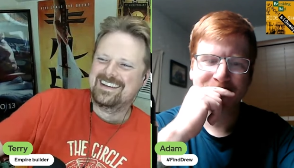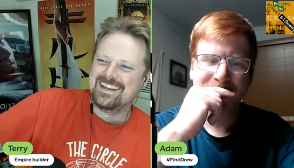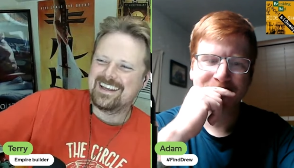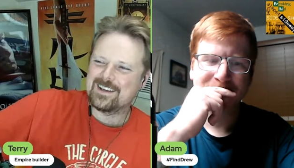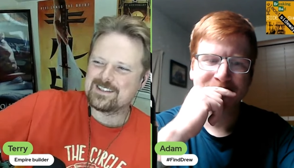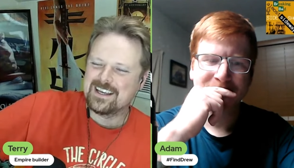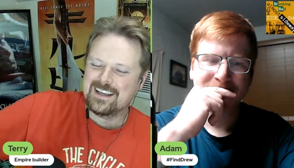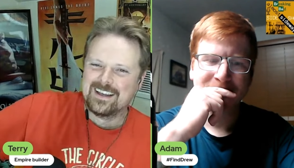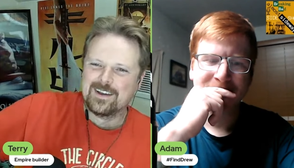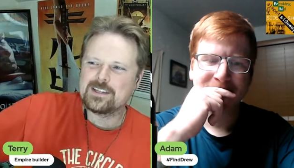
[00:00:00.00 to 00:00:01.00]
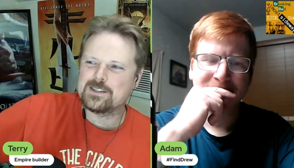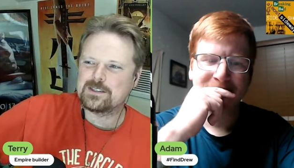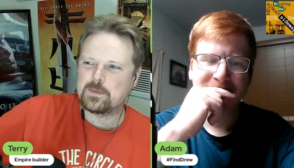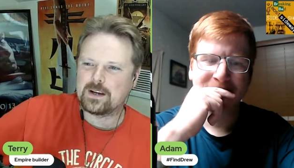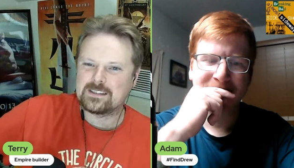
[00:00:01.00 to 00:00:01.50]
Speaker 1: he goes. As soon
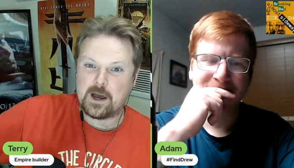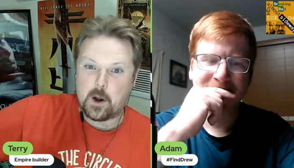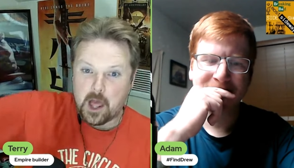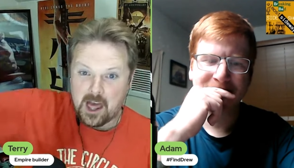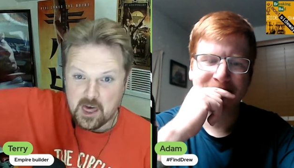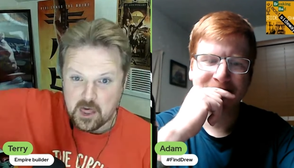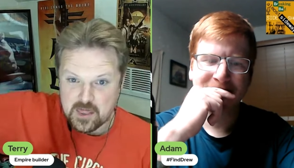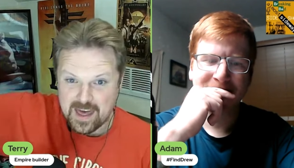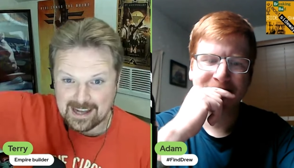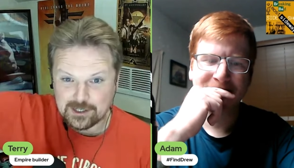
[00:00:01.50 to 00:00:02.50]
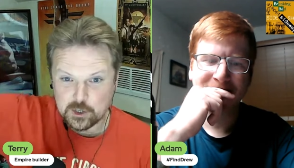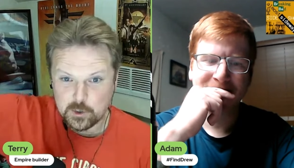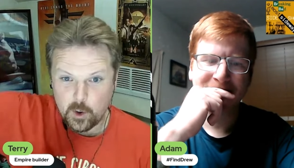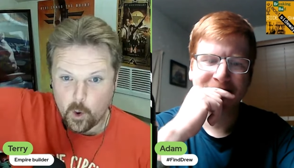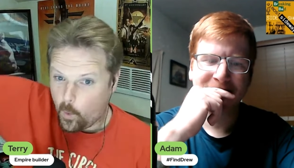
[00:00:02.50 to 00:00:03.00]
as he walks out, that
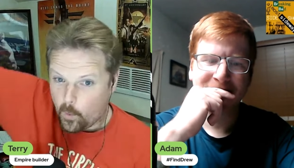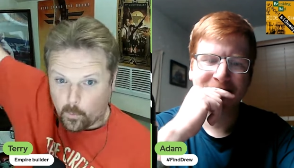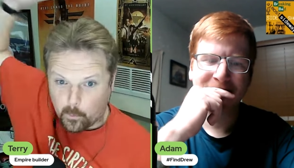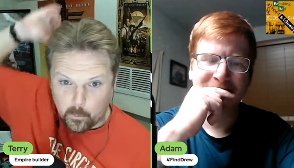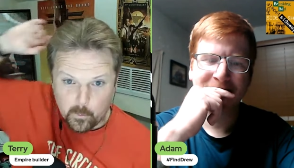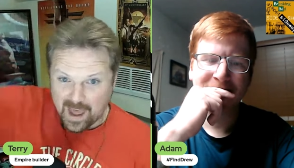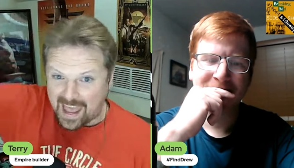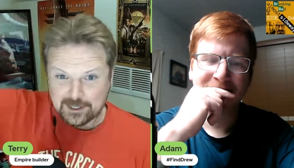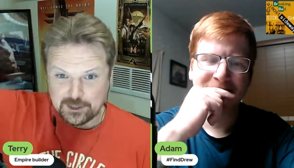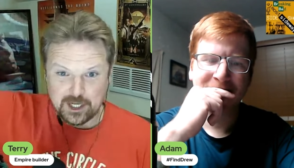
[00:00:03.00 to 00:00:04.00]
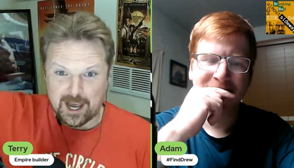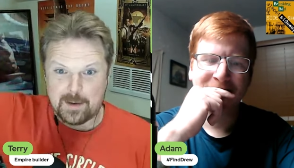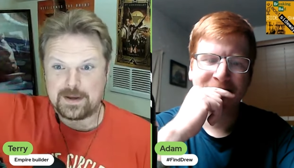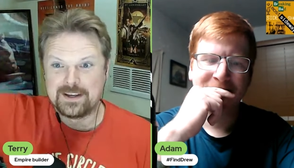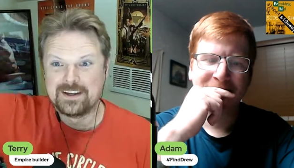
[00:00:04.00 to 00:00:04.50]
dude, whack job.